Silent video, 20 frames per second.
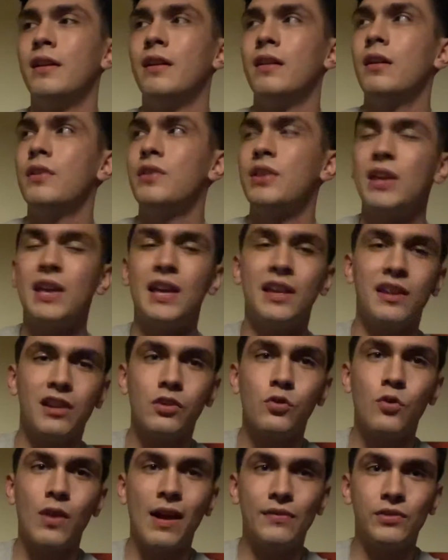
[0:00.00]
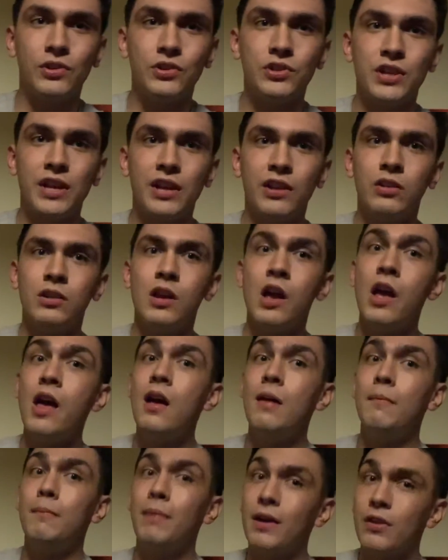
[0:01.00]
on the Candid Crafter channel.
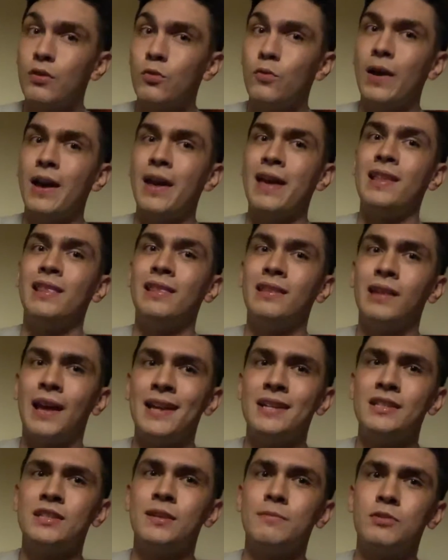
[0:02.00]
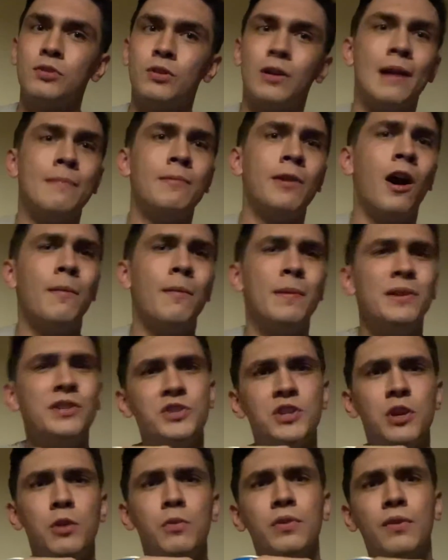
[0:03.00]
By the way, like, subscribe, comment,
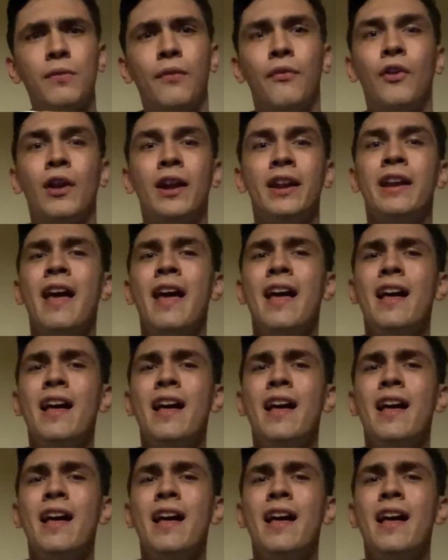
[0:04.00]
share with a friend,